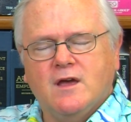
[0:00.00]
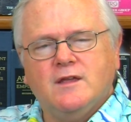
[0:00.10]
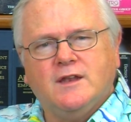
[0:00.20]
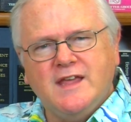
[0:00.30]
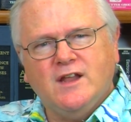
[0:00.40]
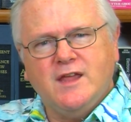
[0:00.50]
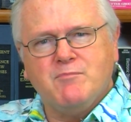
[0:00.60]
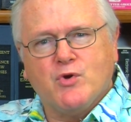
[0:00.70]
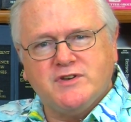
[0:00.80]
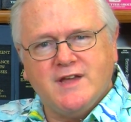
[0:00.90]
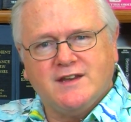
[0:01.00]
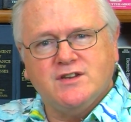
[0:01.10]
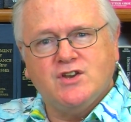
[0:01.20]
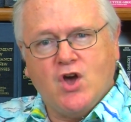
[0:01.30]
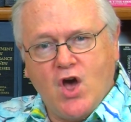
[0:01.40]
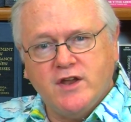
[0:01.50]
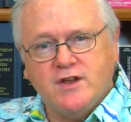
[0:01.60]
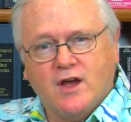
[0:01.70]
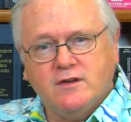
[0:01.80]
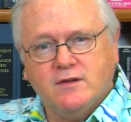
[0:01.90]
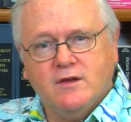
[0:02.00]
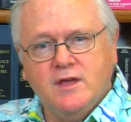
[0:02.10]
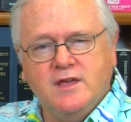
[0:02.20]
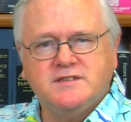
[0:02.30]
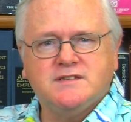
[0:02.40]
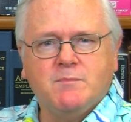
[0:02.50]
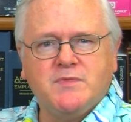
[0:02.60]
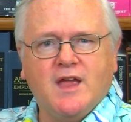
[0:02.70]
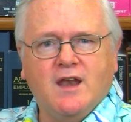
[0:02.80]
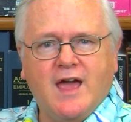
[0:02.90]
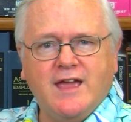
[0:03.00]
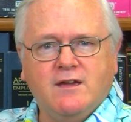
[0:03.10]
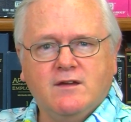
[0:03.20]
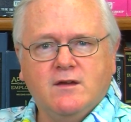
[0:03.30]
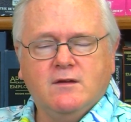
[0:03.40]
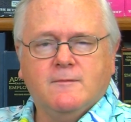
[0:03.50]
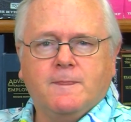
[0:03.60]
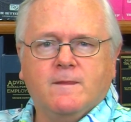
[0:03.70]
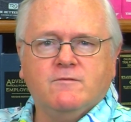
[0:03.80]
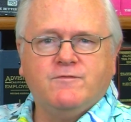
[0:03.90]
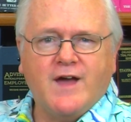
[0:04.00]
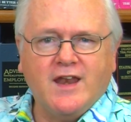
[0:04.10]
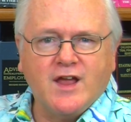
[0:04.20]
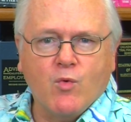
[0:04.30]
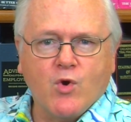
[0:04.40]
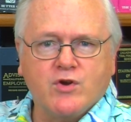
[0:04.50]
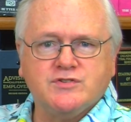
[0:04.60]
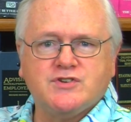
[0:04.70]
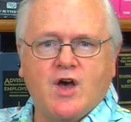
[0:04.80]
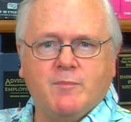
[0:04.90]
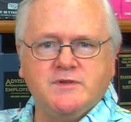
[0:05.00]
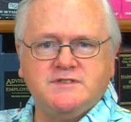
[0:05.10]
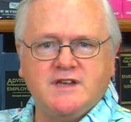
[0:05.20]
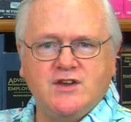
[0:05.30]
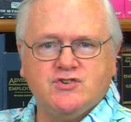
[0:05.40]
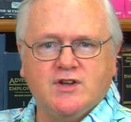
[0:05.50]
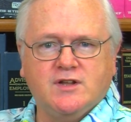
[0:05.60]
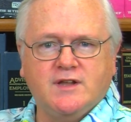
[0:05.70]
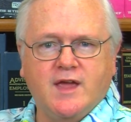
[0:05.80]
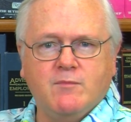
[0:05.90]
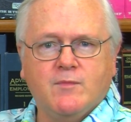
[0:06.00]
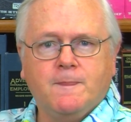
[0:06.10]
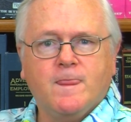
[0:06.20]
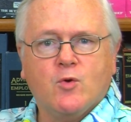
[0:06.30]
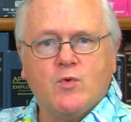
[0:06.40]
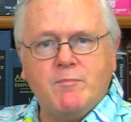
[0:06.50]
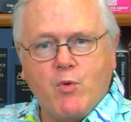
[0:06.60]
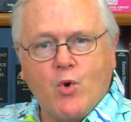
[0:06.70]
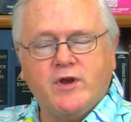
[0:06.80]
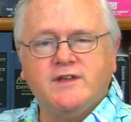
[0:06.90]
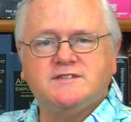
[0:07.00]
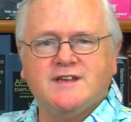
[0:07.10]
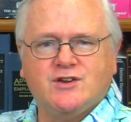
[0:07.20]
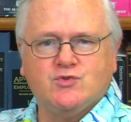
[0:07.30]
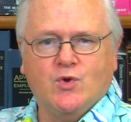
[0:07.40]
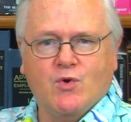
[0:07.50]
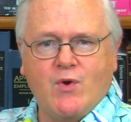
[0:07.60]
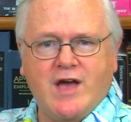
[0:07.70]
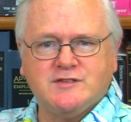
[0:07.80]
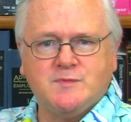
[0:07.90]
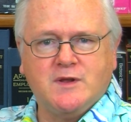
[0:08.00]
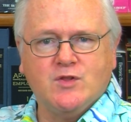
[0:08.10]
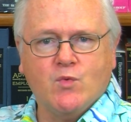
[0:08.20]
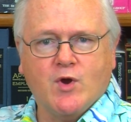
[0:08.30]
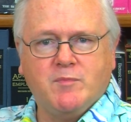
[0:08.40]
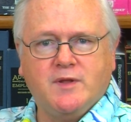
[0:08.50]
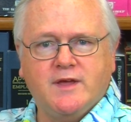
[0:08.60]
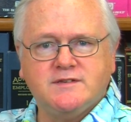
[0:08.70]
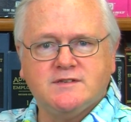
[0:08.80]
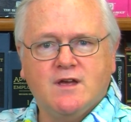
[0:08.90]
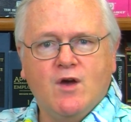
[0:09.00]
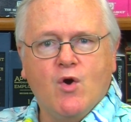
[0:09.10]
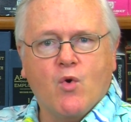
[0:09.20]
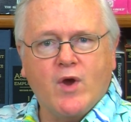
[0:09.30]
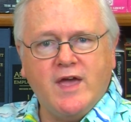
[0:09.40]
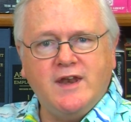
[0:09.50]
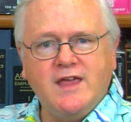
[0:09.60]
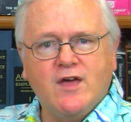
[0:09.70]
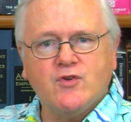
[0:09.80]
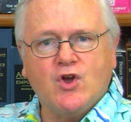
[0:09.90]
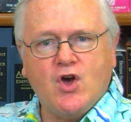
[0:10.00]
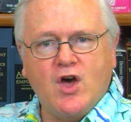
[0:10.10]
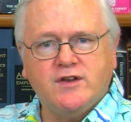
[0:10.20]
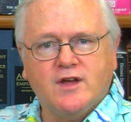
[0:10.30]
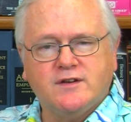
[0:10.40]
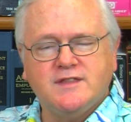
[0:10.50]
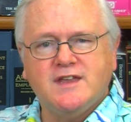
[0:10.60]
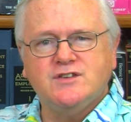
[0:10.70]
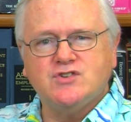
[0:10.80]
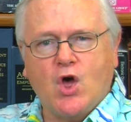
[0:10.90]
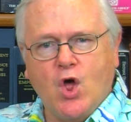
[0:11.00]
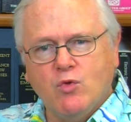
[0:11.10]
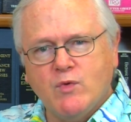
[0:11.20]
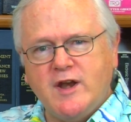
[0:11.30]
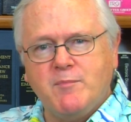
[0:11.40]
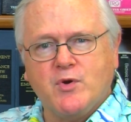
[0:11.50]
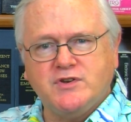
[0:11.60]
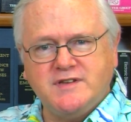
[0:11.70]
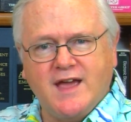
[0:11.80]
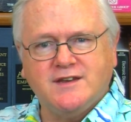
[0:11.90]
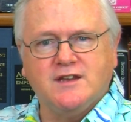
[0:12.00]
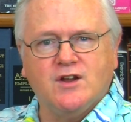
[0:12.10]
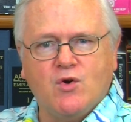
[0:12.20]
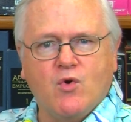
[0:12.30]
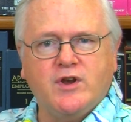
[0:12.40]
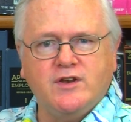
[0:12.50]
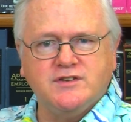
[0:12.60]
Legally protected conduct is something like filing a workers' compensation claim, reporting sexual harassment in the workplace, or any other conduct that is already protected according to